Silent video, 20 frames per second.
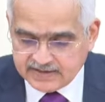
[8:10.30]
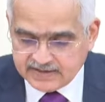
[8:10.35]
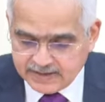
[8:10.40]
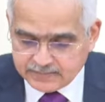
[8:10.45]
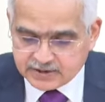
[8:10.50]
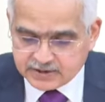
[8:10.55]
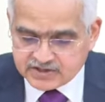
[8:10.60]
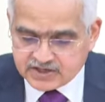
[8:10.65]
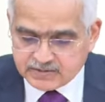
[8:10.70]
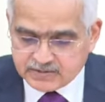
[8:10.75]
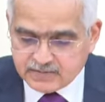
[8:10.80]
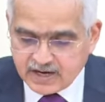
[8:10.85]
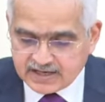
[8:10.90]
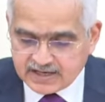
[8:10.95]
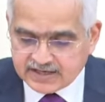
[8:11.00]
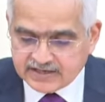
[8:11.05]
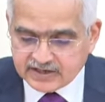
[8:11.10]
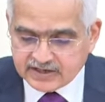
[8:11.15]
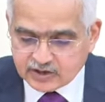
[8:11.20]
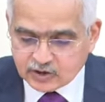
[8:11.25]
The emerging
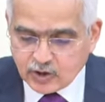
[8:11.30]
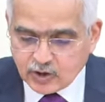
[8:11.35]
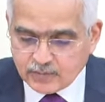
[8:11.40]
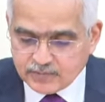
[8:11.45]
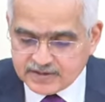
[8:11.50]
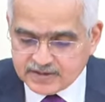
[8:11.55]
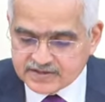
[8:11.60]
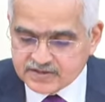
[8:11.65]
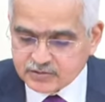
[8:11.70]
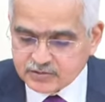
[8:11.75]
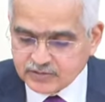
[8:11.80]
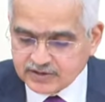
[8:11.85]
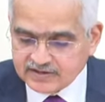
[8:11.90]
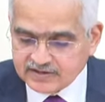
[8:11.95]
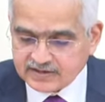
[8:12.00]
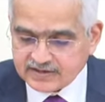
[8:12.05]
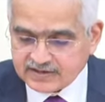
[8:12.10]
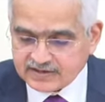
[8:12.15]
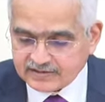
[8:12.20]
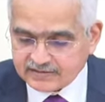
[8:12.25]
market economies
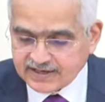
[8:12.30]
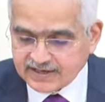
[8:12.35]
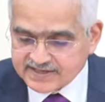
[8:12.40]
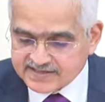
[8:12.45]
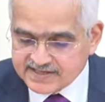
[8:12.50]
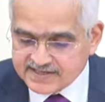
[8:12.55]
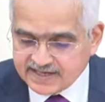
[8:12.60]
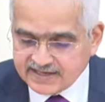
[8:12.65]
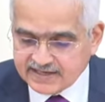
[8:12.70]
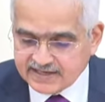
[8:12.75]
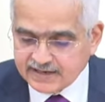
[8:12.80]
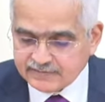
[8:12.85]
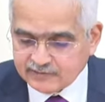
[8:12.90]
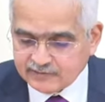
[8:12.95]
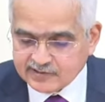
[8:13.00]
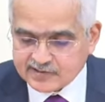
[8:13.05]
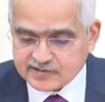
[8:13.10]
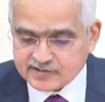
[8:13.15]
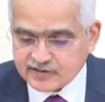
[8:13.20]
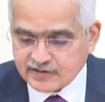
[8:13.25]
with rising
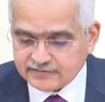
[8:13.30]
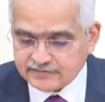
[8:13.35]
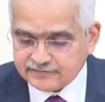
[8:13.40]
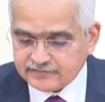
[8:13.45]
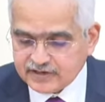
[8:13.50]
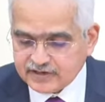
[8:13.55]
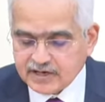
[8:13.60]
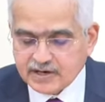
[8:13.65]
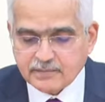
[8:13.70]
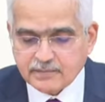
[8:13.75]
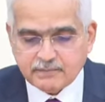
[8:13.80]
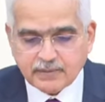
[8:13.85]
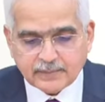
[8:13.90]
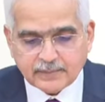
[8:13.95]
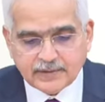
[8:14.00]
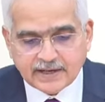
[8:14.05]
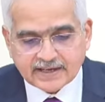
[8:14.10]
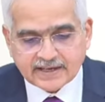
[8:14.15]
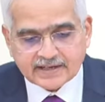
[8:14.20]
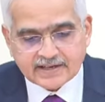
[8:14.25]
levels of
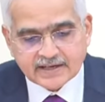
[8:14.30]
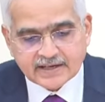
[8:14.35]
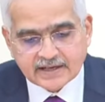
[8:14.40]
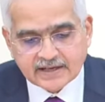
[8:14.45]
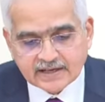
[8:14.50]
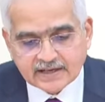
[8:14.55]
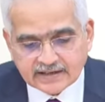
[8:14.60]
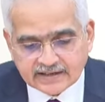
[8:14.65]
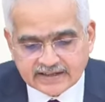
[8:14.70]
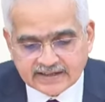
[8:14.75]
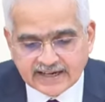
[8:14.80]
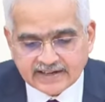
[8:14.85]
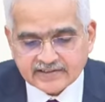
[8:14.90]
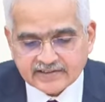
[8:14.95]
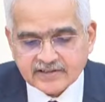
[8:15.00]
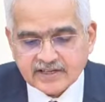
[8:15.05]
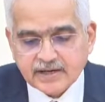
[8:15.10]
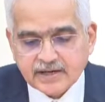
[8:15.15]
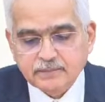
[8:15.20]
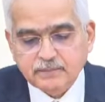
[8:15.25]
public
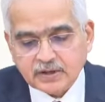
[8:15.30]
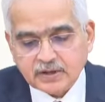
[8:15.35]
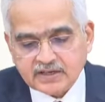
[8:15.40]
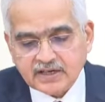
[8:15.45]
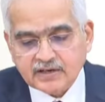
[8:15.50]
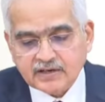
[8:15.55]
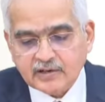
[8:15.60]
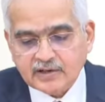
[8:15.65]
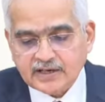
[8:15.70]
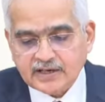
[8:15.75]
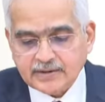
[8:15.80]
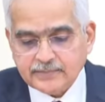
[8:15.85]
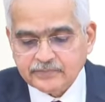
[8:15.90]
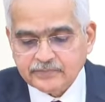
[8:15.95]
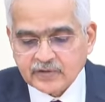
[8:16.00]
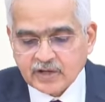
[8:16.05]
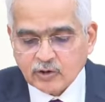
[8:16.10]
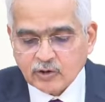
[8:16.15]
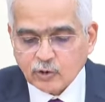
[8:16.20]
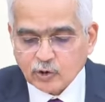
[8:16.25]
debt in
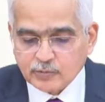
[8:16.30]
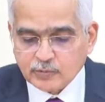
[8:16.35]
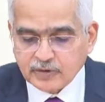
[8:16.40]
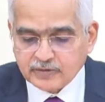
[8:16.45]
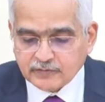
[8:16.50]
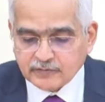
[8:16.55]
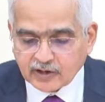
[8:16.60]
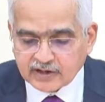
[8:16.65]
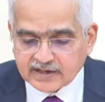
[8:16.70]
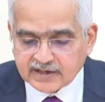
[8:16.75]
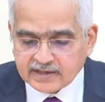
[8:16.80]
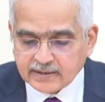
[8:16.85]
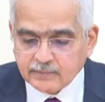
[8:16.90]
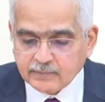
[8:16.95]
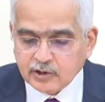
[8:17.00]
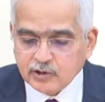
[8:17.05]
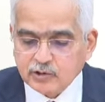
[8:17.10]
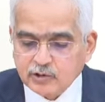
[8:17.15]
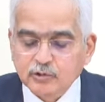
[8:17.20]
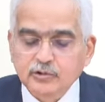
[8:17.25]
particular would be
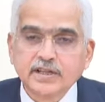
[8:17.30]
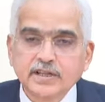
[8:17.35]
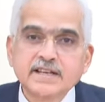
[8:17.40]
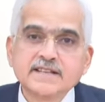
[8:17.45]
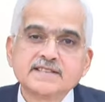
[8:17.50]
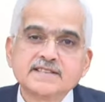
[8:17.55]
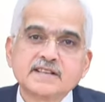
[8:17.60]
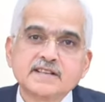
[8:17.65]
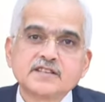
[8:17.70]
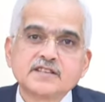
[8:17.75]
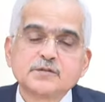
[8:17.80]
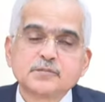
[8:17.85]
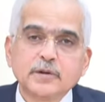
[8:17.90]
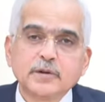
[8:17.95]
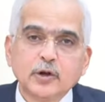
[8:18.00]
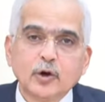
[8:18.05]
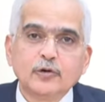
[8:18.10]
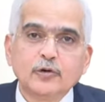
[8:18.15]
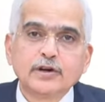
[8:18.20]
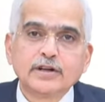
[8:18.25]
vulnerable to these
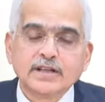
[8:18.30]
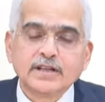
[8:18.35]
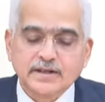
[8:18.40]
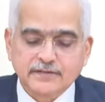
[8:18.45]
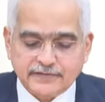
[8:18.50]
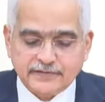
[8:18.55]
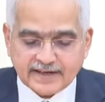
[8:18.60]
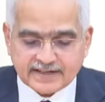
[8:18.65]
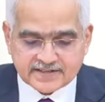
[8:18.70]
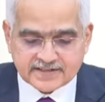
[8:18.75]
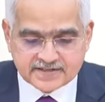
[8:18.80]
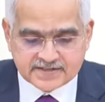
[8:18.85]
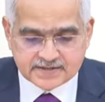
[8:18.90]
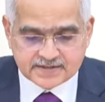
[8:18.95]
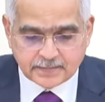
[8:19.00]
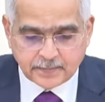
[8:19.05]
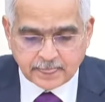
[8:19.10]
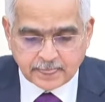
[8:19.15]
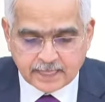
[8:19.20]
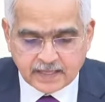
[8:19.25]
spillover
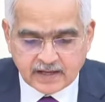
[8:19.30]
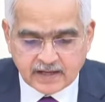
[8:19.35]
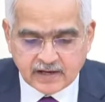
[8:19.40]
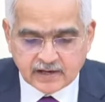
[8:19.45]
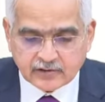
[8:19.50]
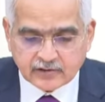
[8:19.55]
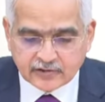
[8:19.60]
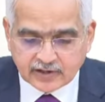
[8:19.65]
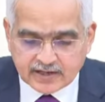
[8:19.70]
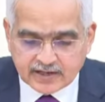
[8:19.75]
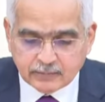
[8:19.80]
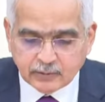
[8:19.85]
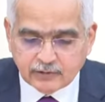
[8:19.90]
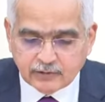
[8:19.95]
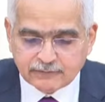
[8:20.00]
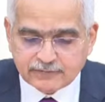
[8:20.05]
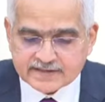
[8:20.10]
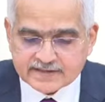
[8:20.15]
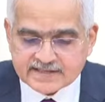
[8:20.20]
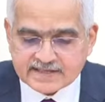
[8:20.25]
effects.
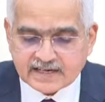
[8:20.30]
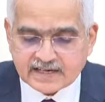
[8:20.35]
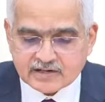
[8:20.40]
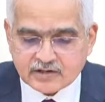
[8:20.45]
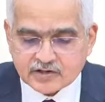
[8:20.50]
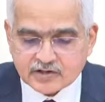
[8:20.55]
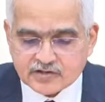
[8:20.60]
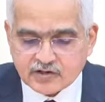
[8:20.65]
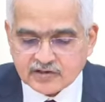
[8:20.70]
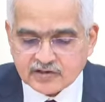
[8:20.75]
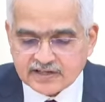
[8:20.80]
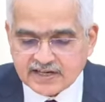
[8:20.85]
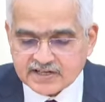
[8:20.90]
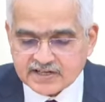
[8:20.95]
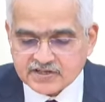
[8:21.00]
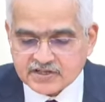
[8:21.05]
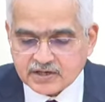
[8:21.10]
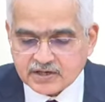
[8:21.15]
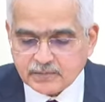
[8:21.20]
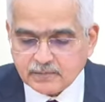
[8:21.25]
Credible fiscal
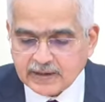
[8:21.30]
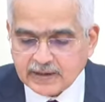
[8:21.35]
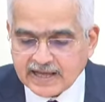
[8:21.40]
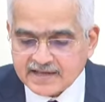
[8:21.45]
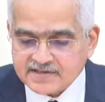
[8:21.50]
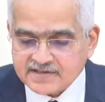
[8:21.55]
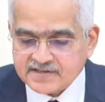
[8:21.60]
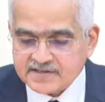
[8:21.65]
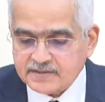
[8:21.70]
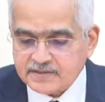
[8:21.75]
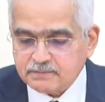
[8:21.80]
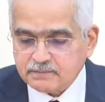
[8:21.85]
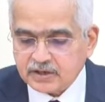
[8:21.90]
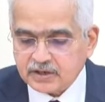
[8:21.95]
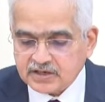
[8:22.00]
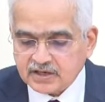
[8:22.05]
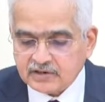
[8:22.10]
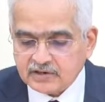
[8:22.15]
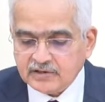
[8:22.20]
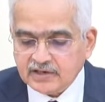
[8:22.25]
consolidation plans,
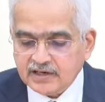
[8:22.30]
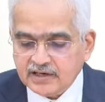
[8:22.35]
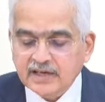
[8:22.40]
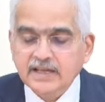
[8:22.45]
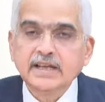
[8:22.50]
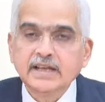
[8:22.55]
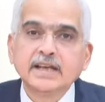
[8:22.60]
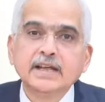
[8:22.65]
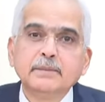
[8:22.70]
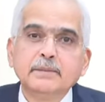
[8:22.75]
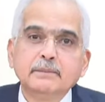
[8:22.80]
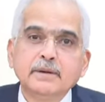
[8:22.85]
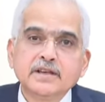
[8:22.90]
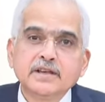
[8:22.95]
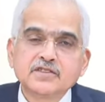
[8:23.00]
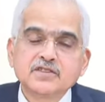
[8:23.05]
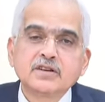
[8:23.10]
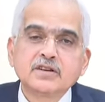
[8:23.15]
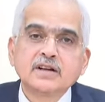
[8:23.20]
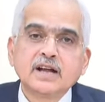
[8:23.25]
particularly in
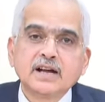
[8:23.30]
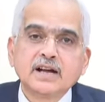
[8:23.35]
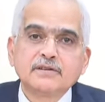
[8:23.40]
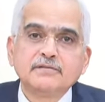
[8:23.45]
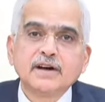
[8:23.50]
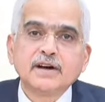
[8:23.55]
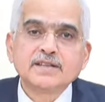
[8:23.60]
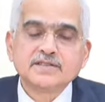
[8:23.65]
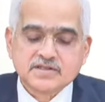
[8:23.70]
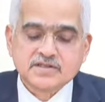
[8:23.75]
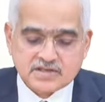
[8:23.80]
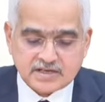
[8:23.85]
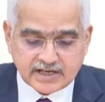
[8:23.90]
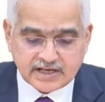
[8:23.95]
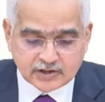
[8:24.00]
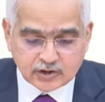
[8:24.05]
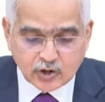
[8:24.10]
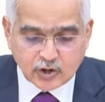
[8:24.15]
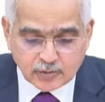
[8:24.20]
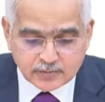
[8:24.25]
major advanced
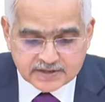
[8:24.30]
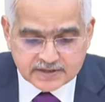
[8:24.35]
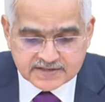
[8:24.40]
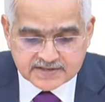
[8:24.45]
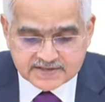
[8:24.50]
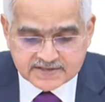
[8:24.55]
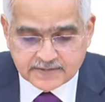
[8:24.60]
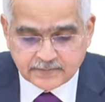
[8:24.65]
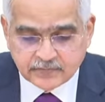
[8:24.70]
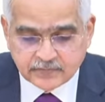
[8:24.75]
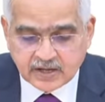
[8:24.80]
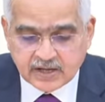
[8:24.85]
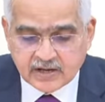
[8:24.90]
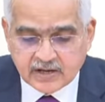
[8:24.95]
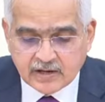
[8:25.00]
economies,